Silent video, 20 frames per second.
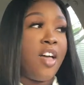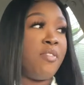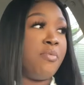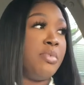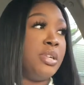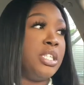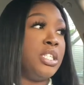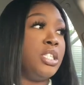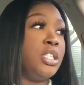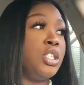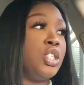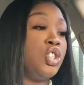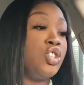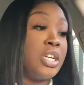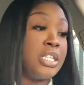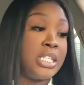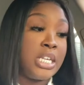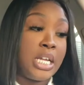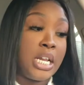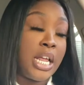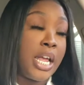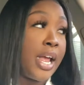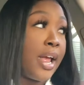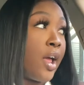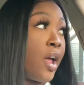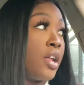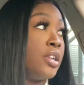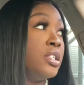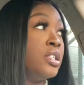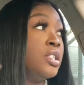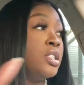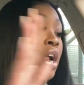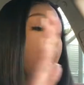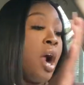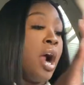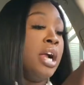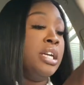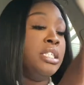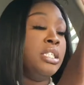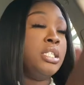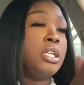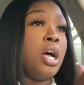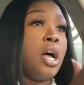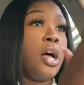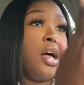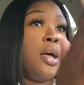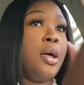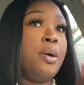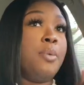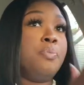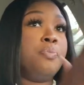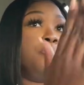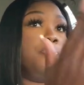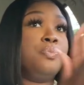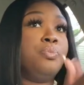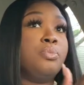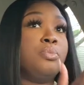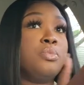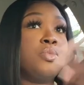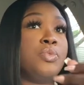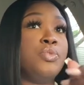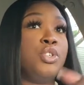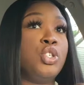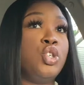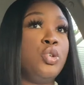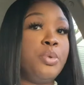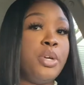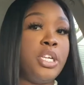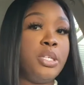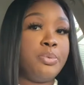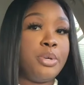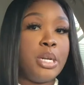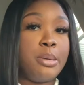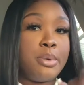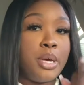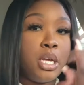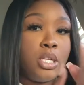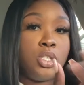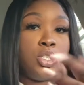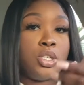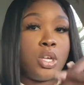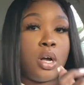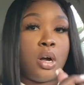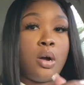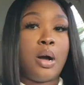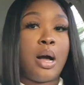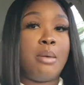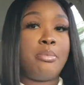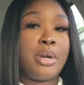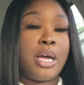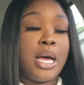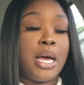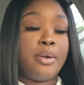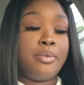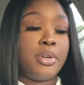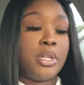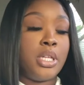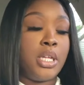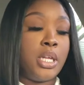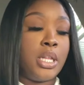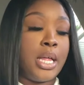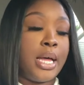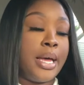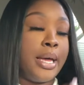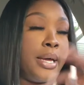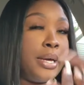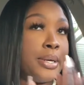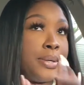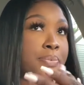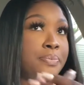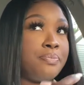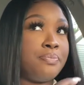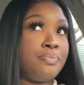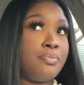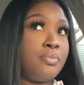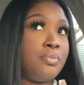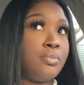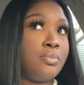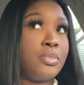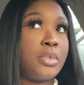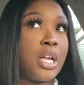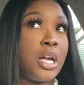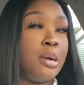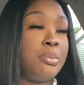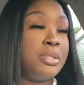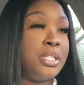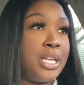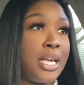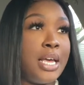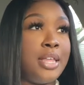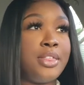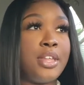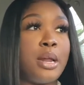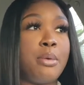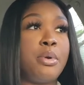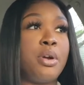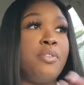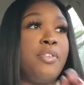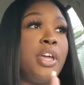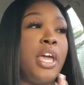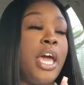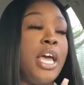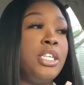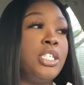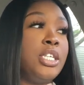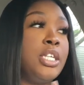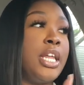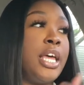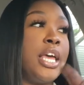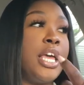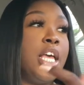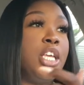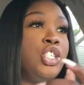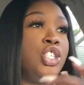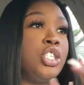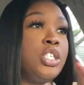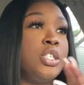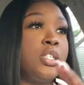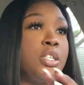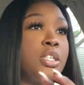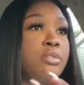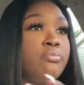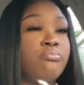been stress eating for 2 weeks pretty much. So I'm not really like upset, and then I went on vacation. Like, it's just